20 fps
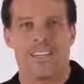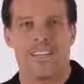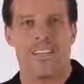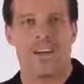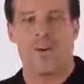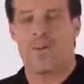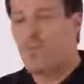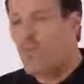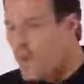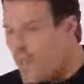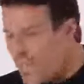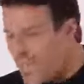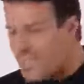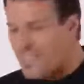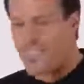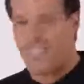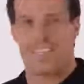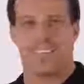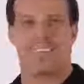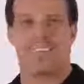What
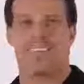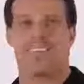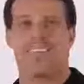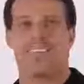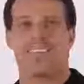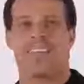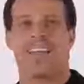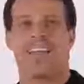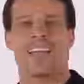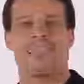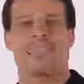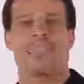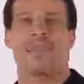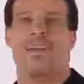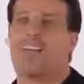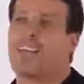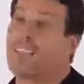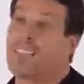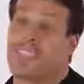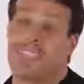is it? And
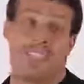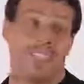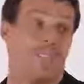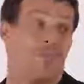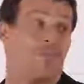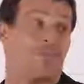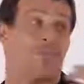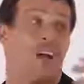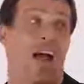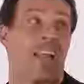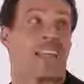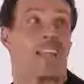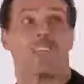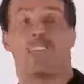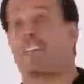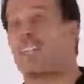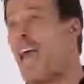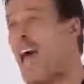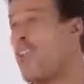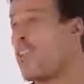is it
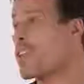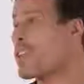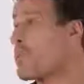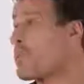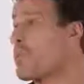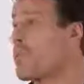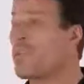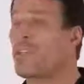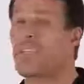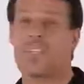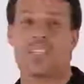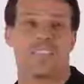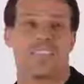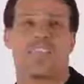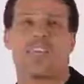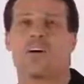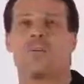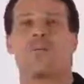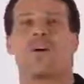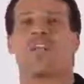God-given talent, ability,
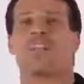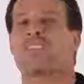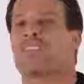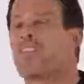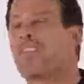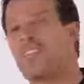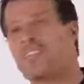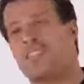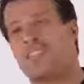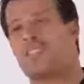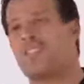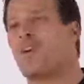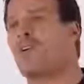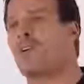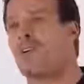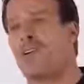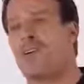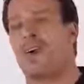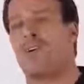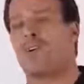skill? What is it? And he said,
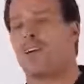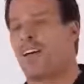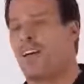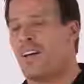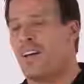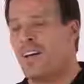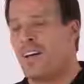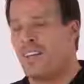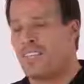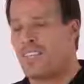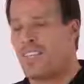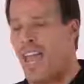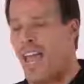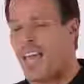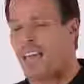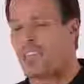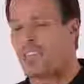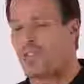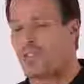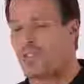Tony, he said,
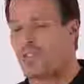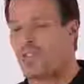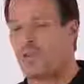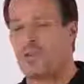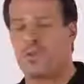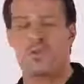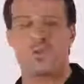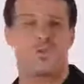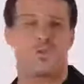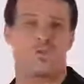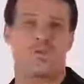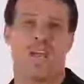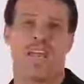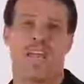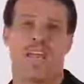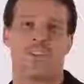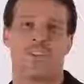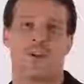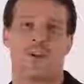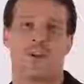I can shoot you
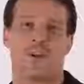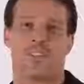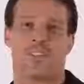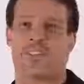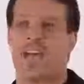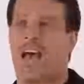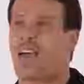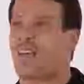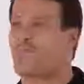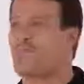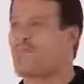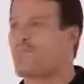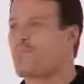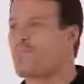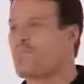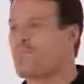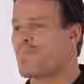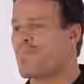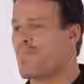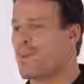straight. It's not,
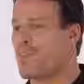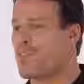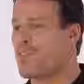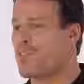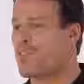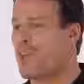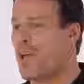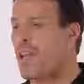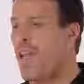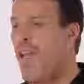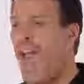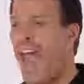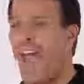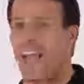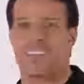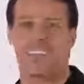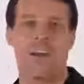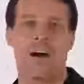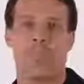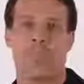me trying to
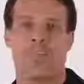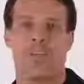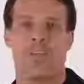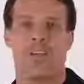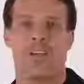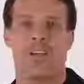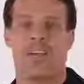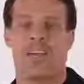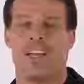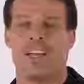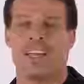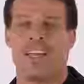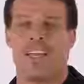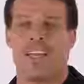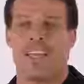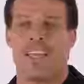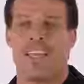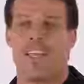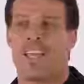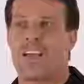act humble.
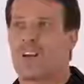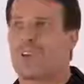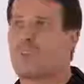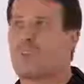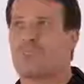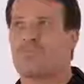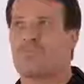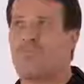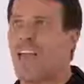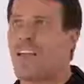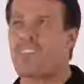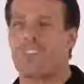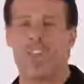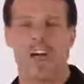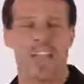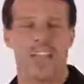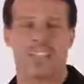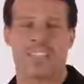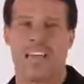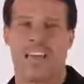He goes, I have a
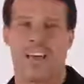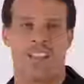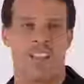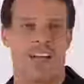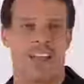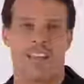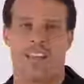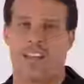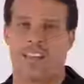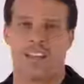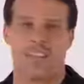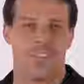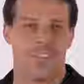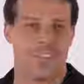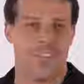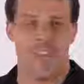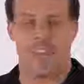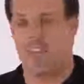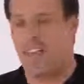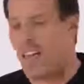lot of talent, a lot of God-given
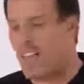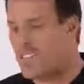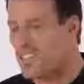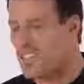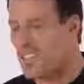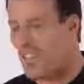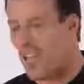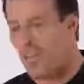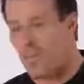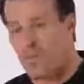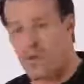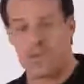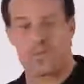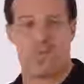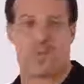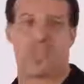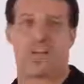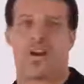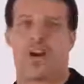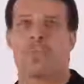talent, a lot of skill. I've worked
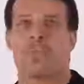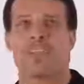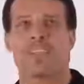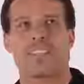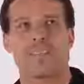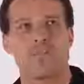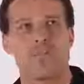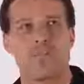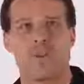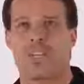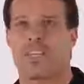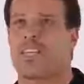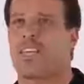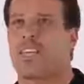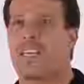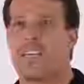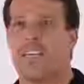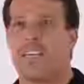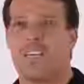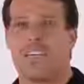really hard. But he said,
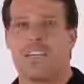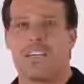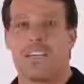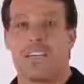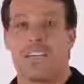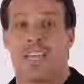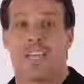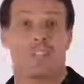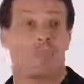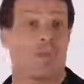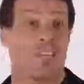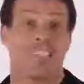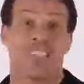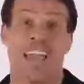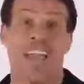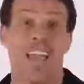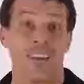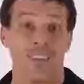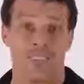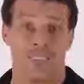really, it's my
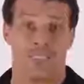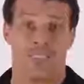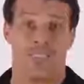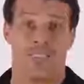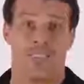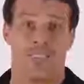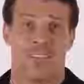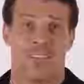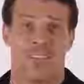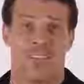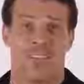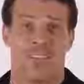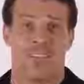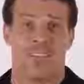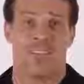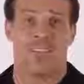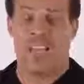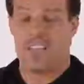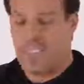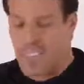standards.
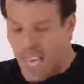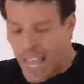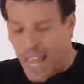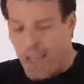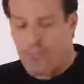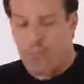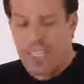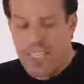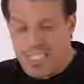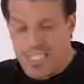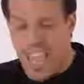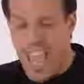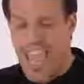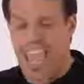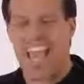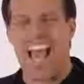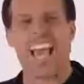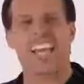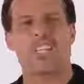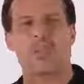He said, every
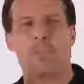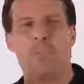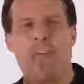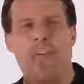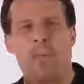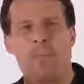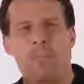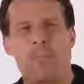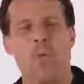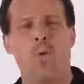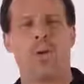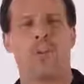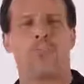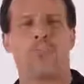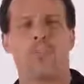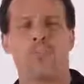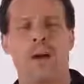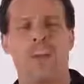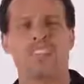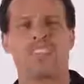day I demand more
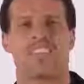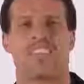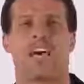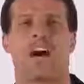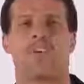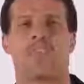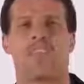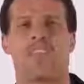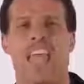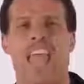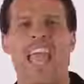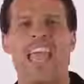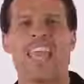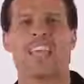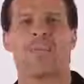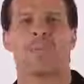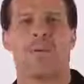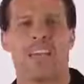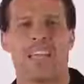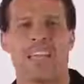from myself than
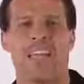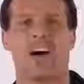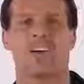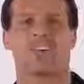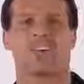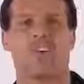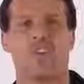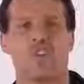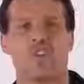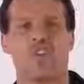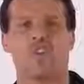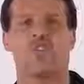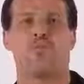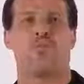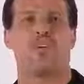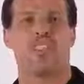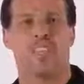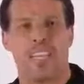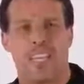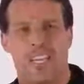anybody else could
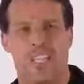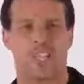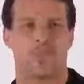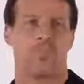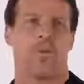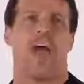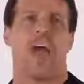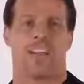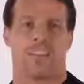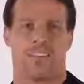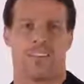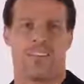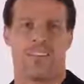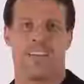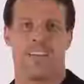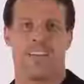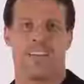humanly expect.